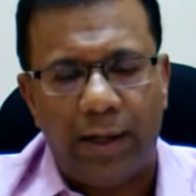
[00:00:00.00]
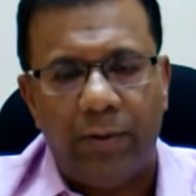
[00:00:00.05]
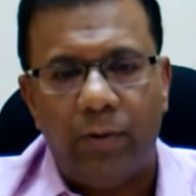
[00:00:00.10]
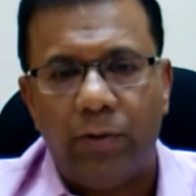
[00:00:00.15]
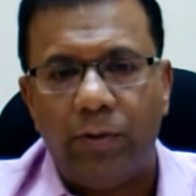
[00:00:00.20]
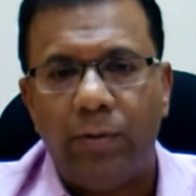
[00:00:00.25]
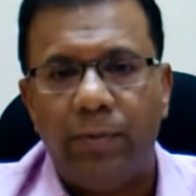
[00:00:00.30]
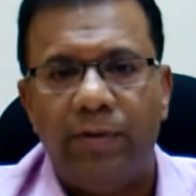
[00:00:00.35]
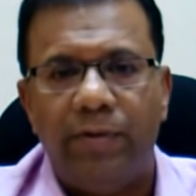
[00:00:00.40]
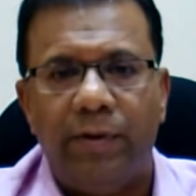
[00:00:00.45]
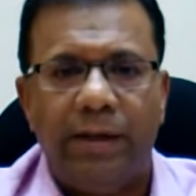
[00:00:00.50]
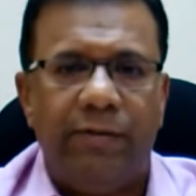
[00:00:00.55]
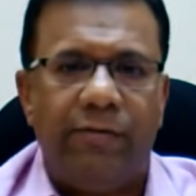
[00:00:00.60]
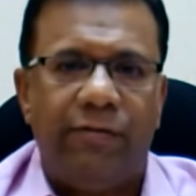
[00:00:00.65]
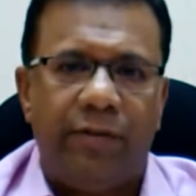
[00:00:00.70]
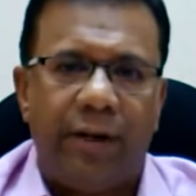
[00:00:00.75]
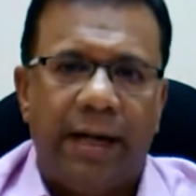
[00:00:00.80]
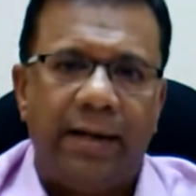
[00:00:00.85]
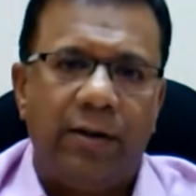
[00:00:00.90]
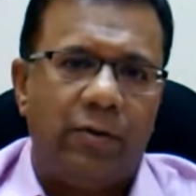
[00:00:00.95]
I want to be very
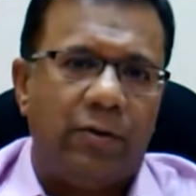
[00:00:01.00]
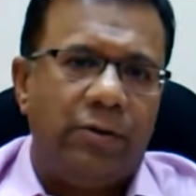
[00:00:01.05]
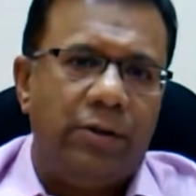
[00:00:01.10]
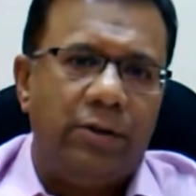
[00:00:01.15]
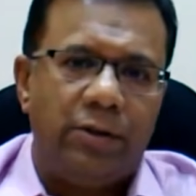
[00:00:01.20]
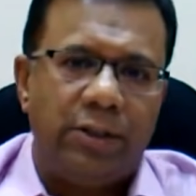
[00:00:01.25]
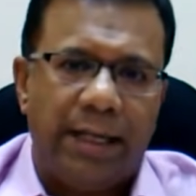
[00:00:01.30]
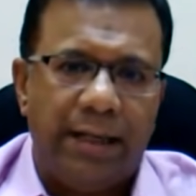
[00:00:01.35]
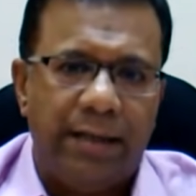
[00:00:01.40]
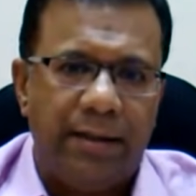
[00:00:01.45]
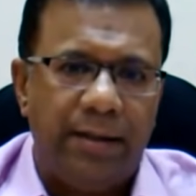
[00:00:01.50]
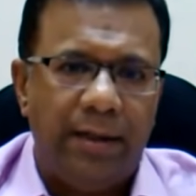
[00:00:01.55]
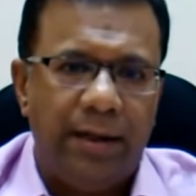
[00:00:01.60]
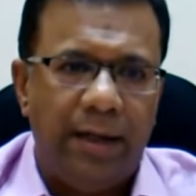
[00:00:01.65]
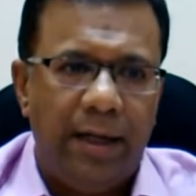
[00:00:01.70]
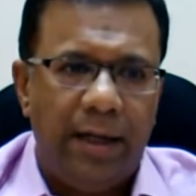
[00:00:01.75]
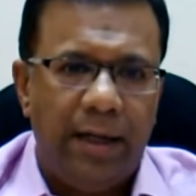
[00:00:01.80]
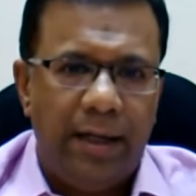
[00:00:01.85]
frank on your channel.